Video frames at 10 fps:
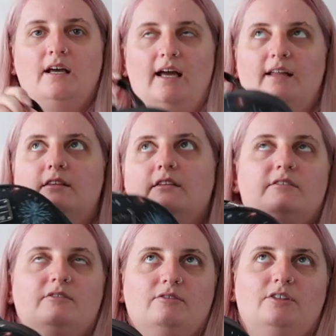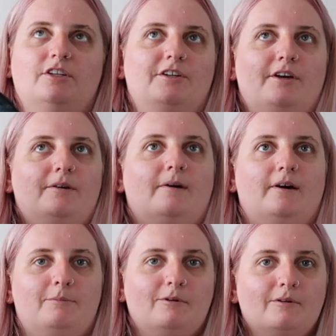And you know,
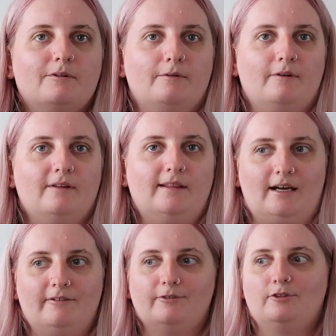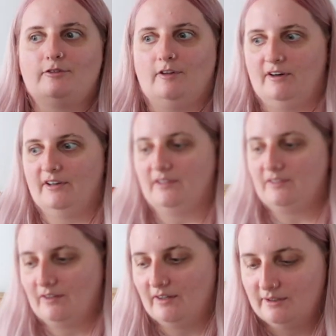I brought the lounge fly,
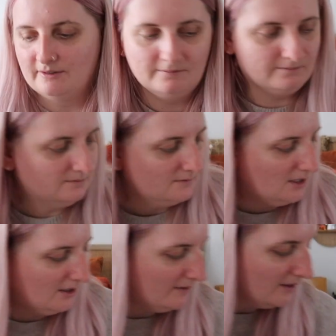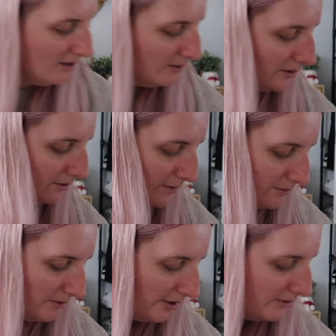so I think it would have
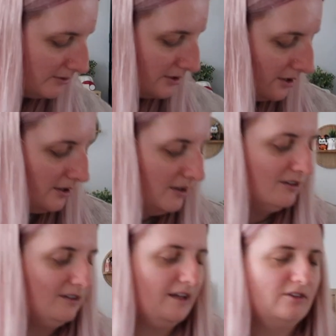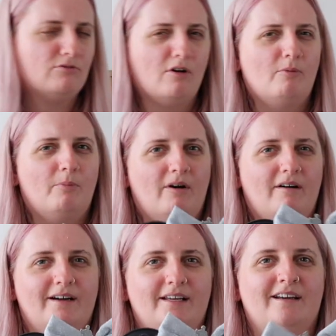been rude to then not
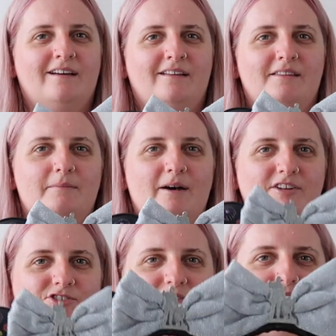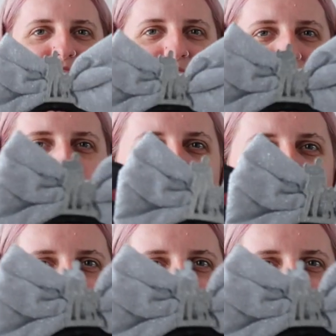buy the matching mini